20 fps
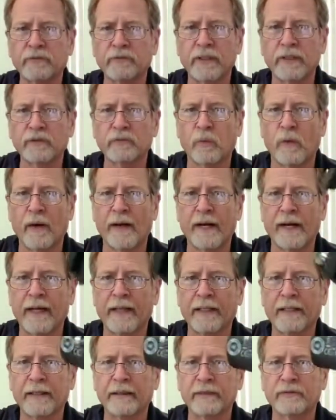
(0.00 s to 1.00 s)
why.
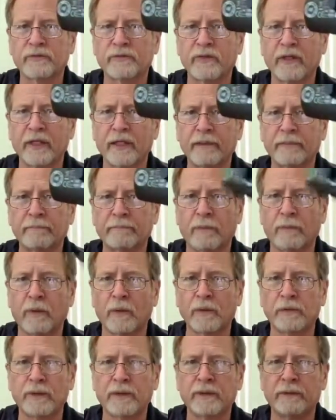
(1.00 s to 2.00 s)
It's not
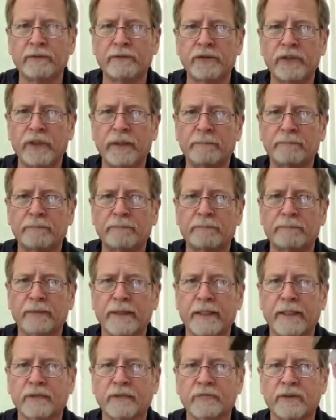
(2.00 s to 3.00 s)
molded cheap
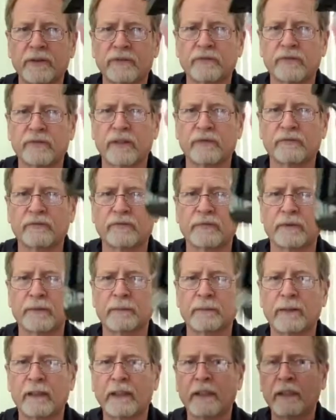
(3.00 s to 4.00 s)
plastic stuff
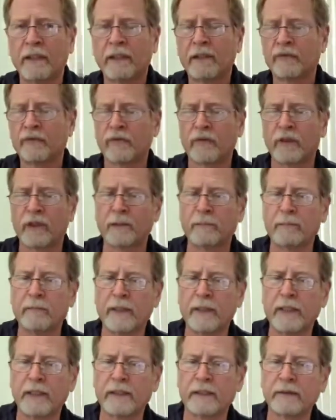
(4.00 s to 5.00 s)
from from
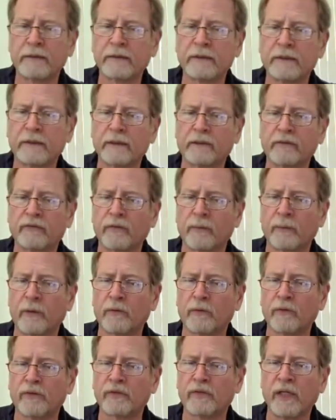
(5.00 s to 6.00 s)

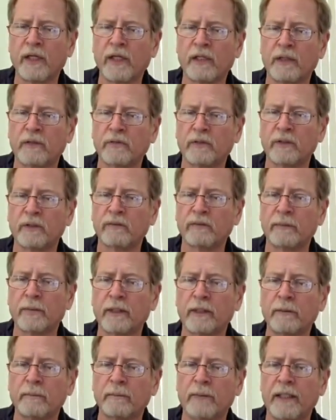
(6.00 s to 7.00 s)
overseas. It's
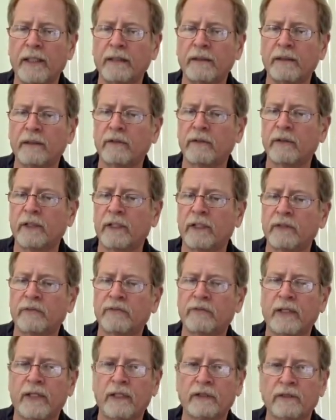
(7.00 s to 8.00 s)
made in the United
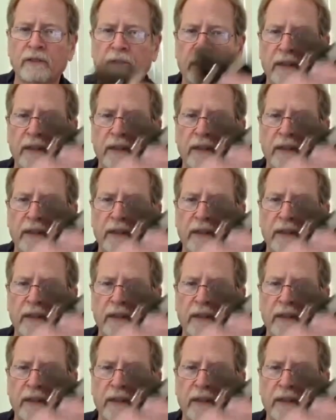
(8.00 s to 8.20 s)
States, and